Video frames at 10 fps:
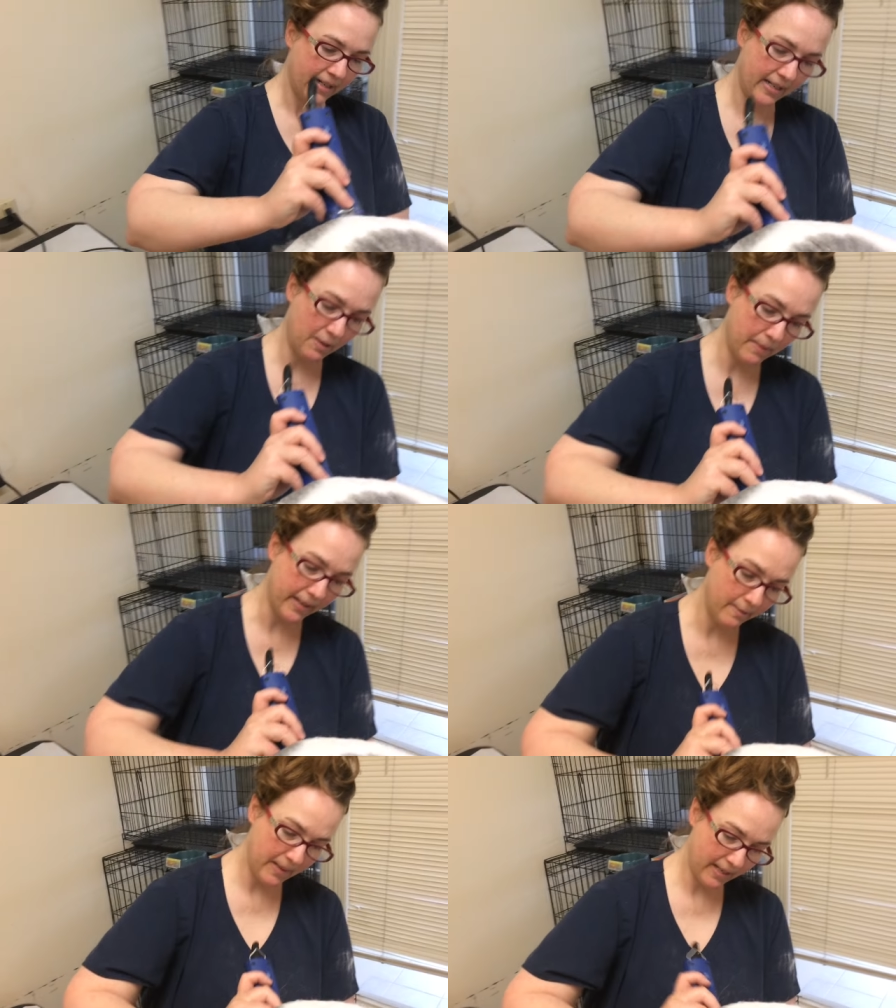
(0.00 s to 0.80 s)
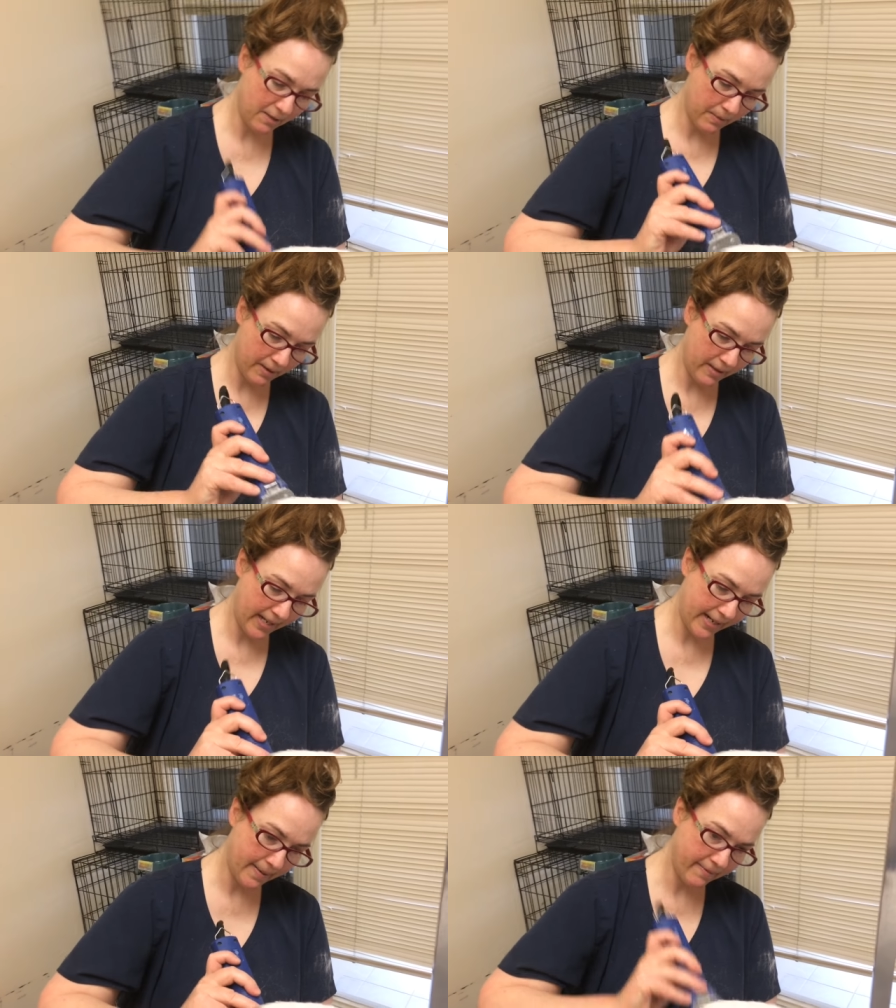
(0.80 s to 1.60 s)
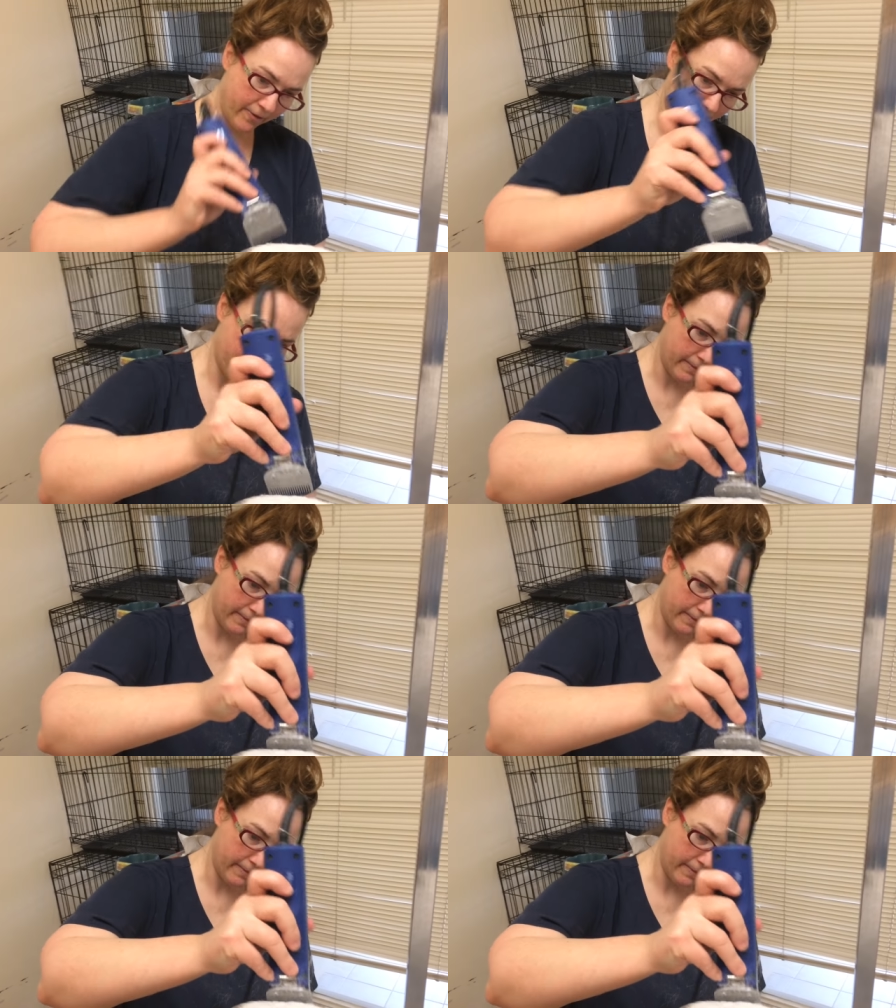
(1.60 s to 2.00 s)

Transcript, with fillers: as well because we're set up for